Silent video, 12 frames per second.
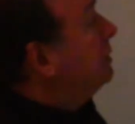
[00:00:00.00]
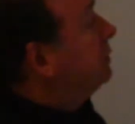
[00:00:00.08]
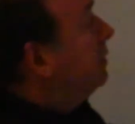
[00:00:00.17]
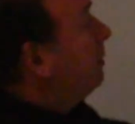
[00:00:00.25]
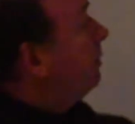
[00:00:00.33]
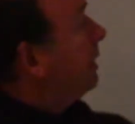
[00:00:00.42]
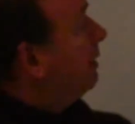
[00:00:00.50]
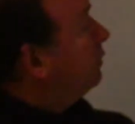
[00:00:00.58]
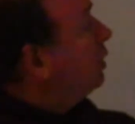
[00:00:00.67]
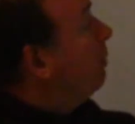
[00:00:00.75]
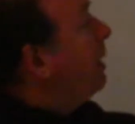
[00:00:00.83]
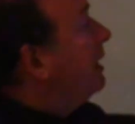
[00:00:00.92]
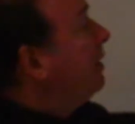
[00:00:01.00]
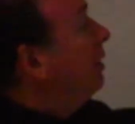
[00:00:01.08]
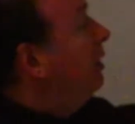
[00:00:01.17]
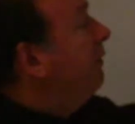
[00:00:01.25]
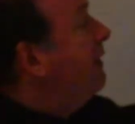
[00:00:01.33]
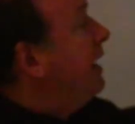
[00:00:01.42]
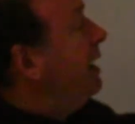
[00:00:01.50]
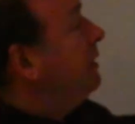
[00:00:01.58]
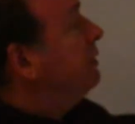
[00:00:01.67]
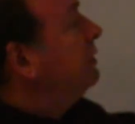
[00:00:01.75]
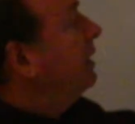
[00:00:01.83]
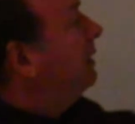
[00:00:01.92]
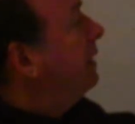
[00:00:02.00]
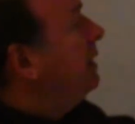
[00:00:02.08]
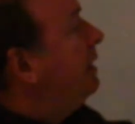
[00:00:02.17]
So we have trabecular veins that lead